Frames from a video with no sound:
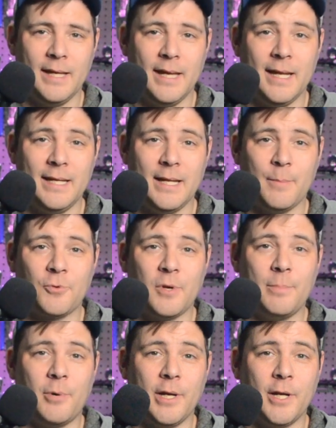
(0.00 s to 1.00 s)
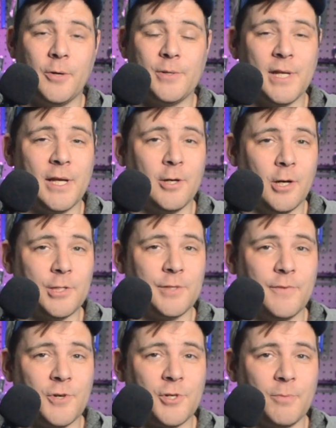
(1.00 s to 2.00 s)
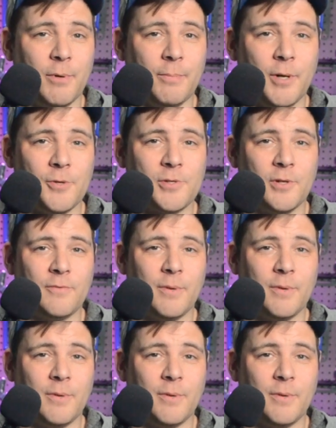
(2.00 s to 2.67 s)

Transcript: NEM 3.0 is a controversial proposal